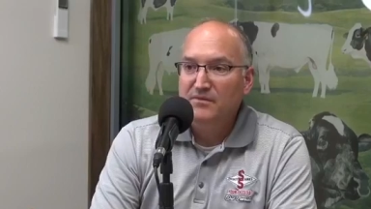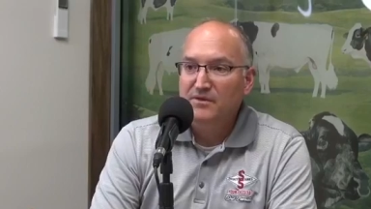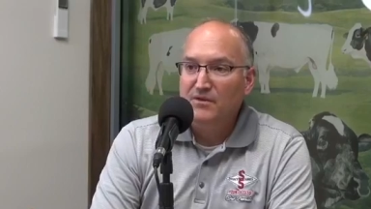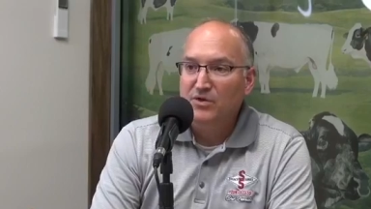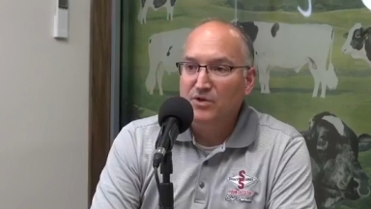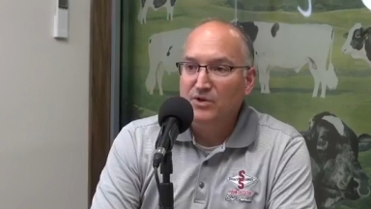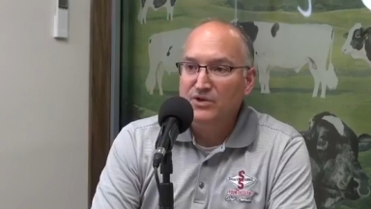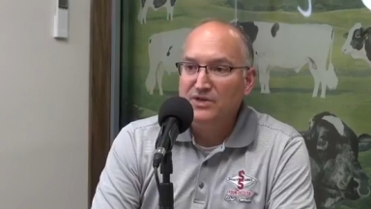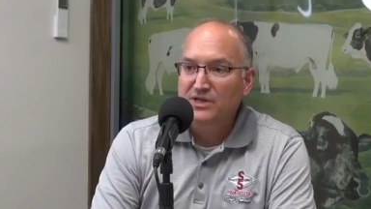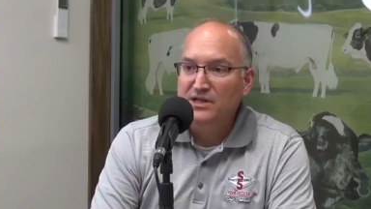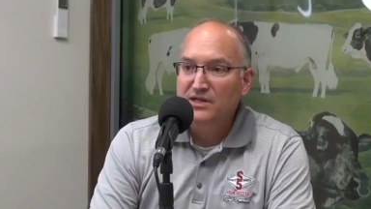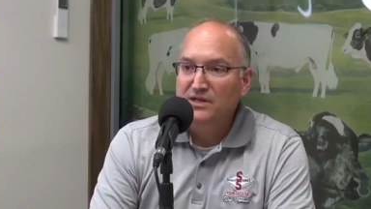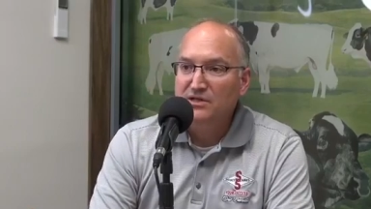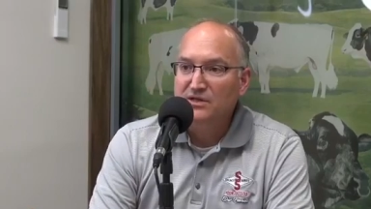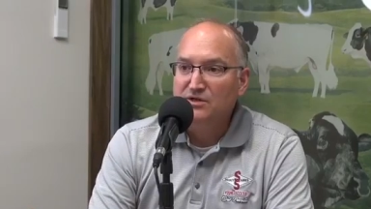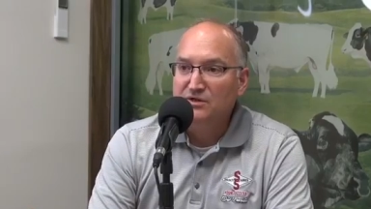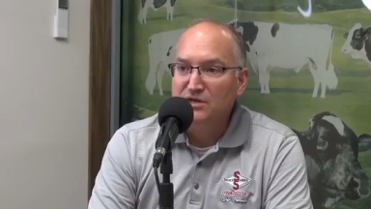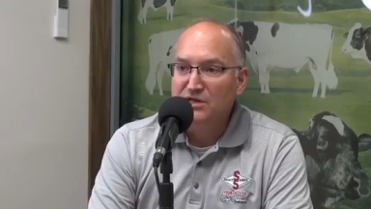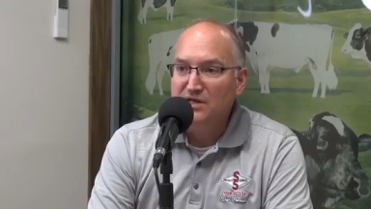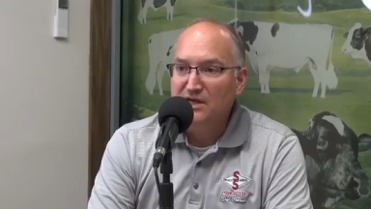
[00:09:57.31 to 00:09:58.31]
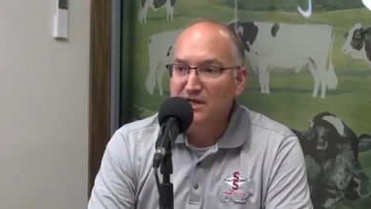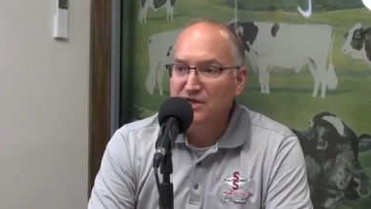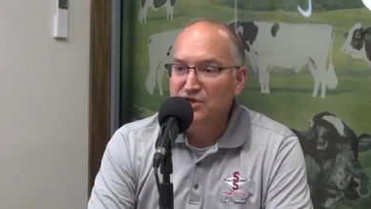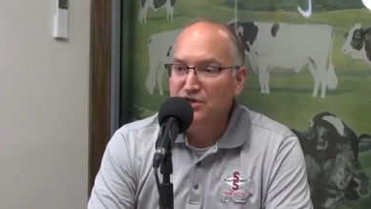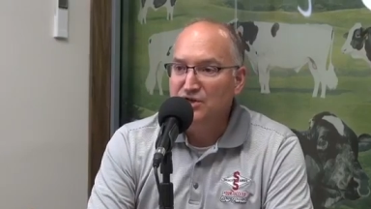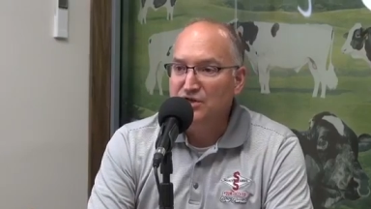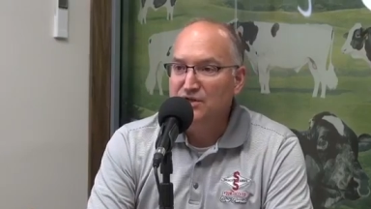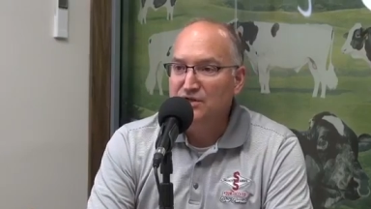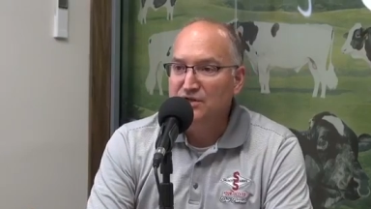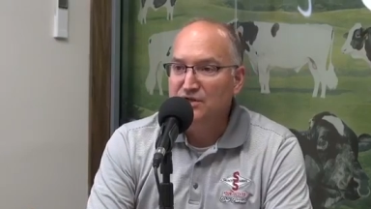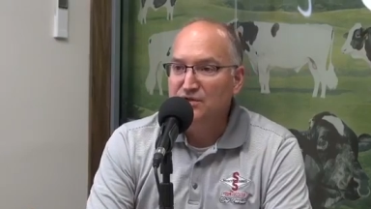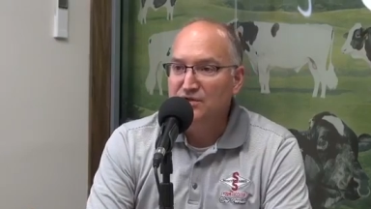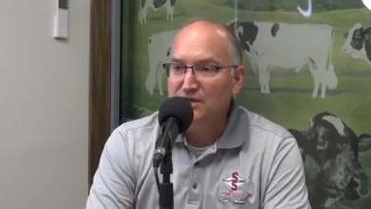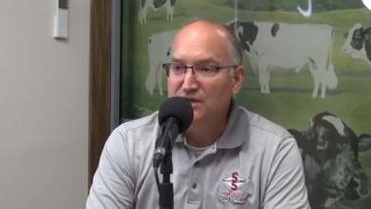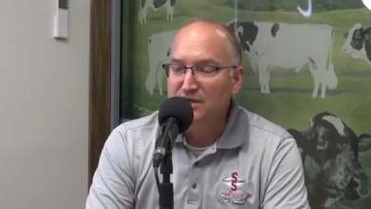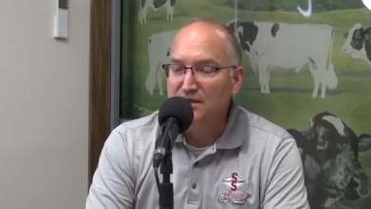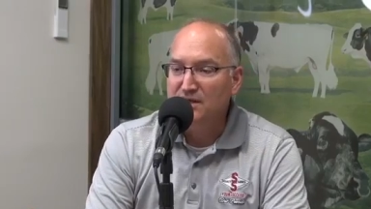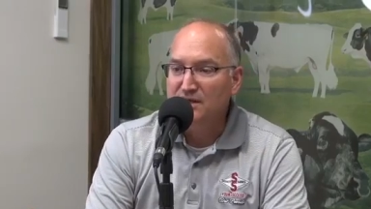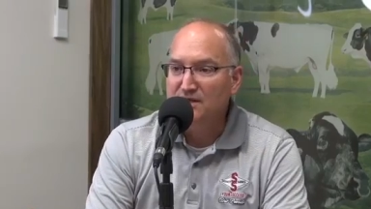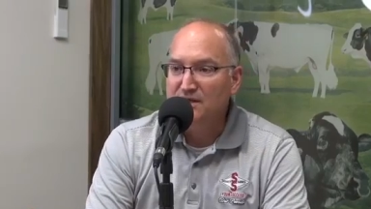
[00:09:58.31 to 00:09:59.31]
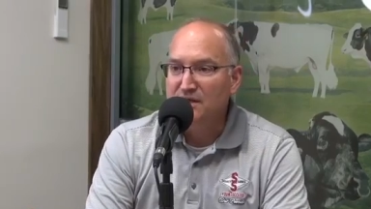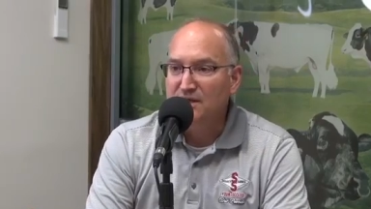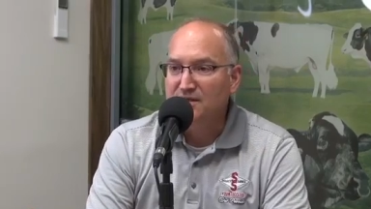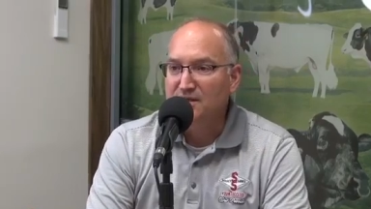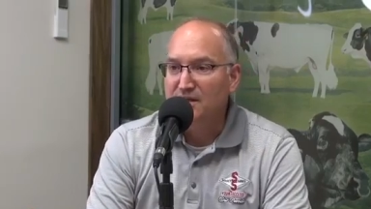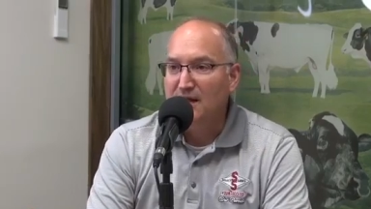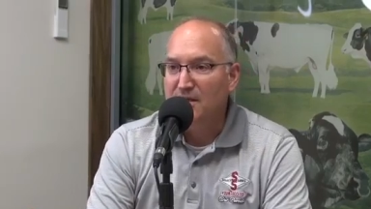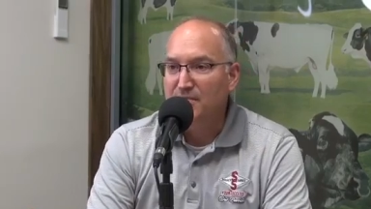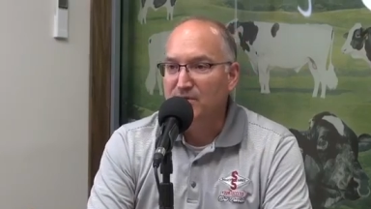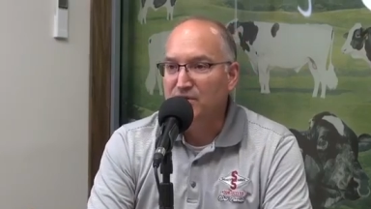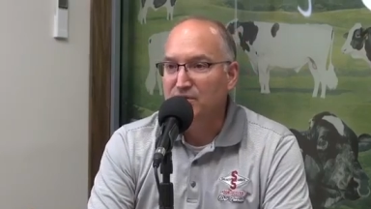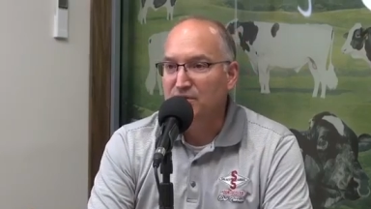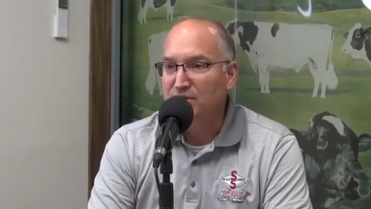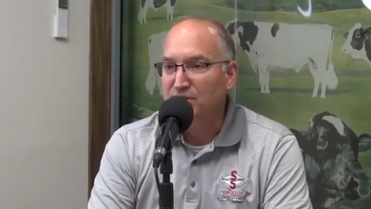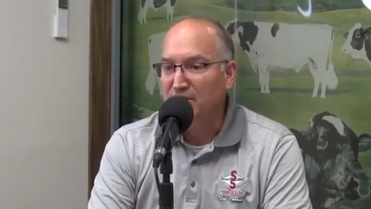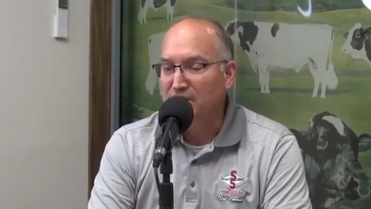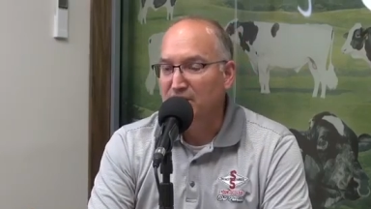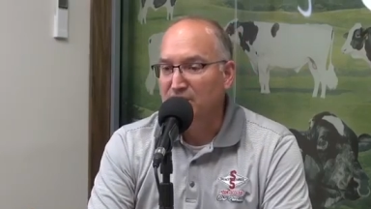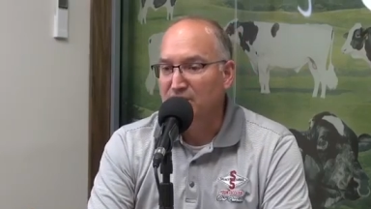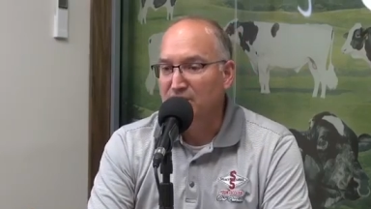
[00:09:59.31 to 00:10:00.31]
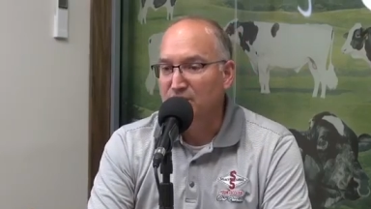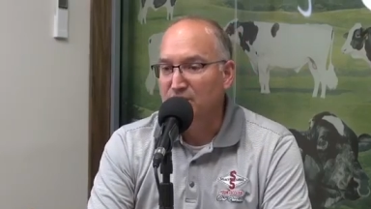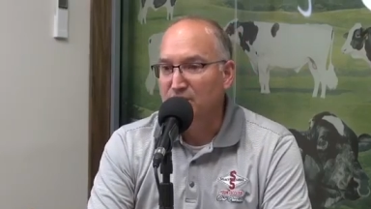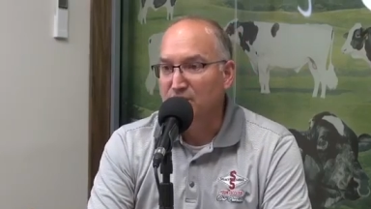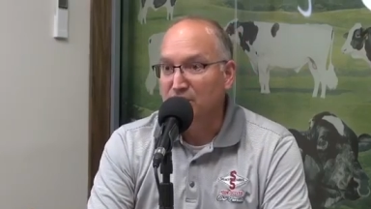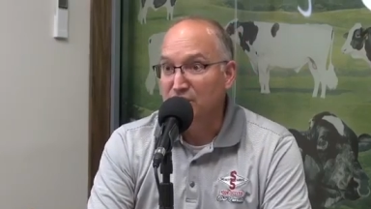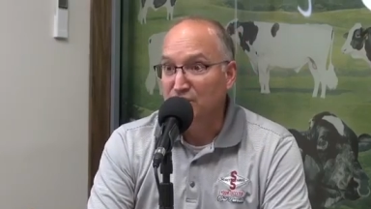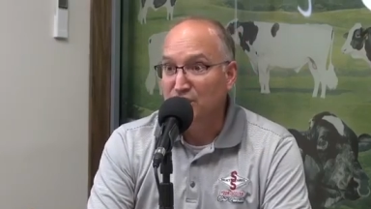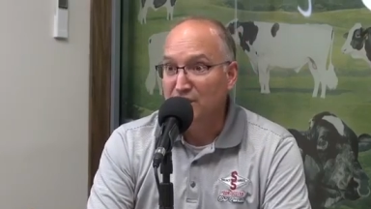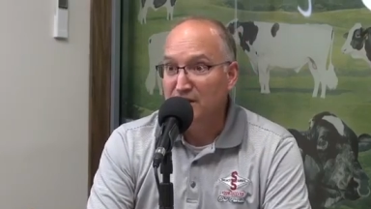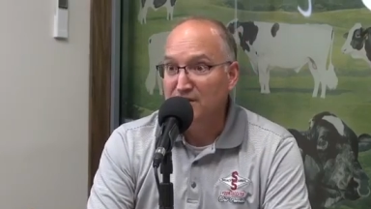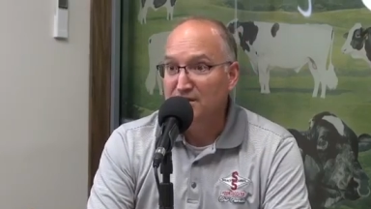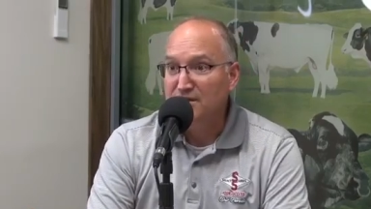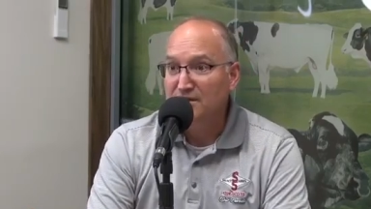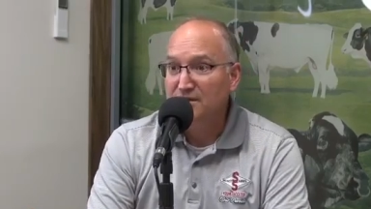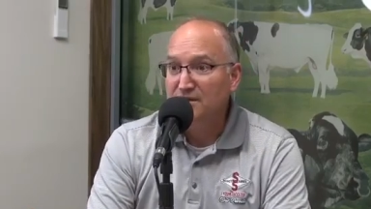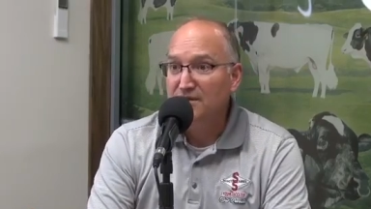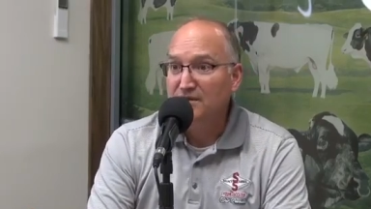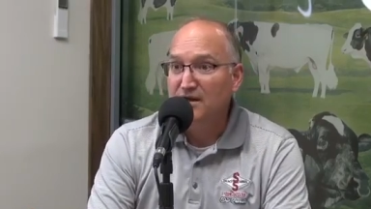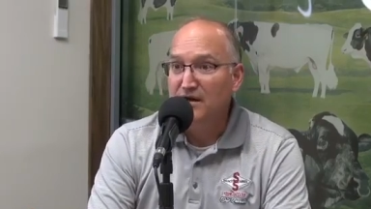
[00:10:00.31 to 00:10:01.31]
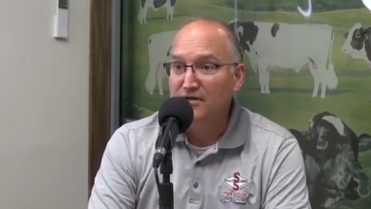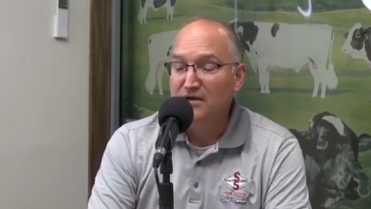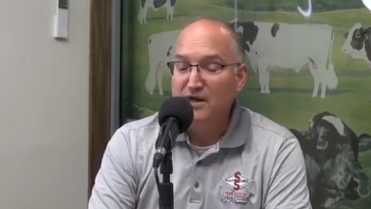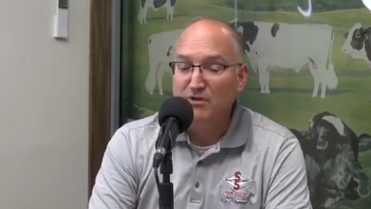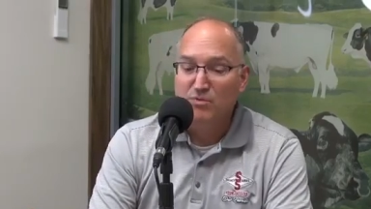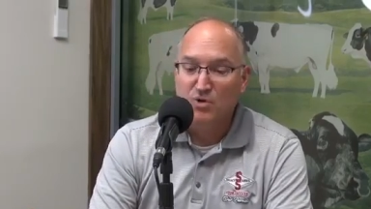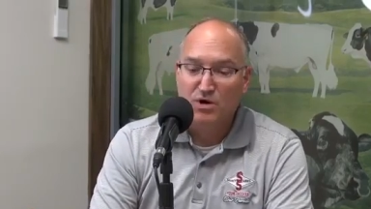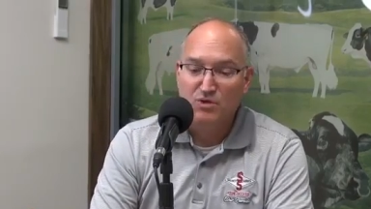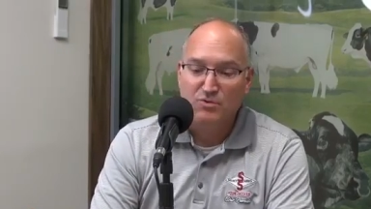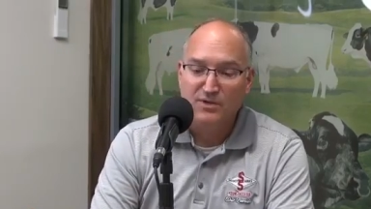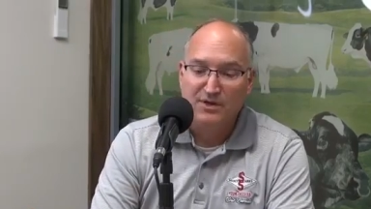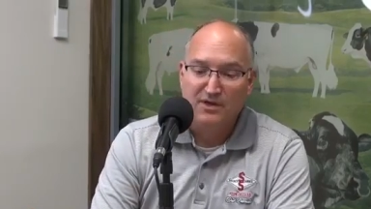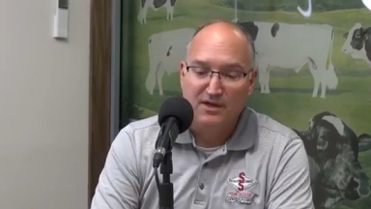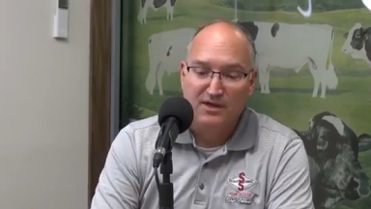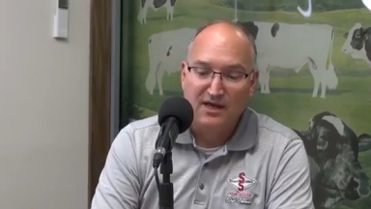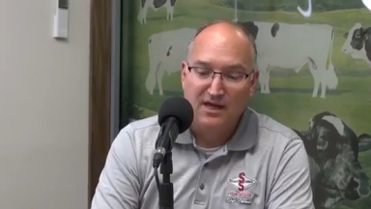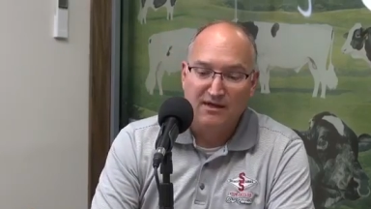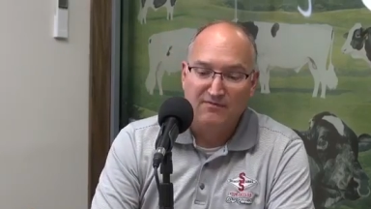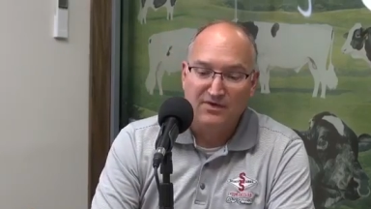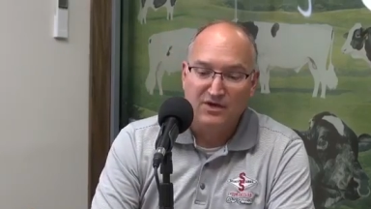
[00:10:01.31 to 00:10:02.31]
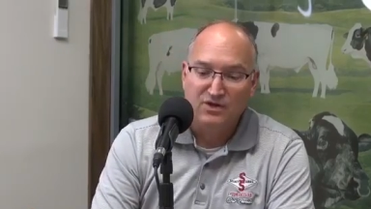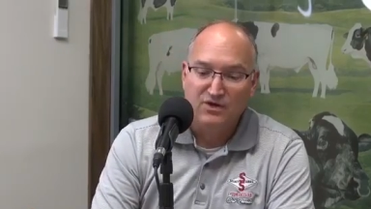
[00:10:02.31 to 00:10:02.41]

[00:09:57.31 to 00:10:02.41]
the Holstein Association is using this as an opportunity to adjust how they work with the calving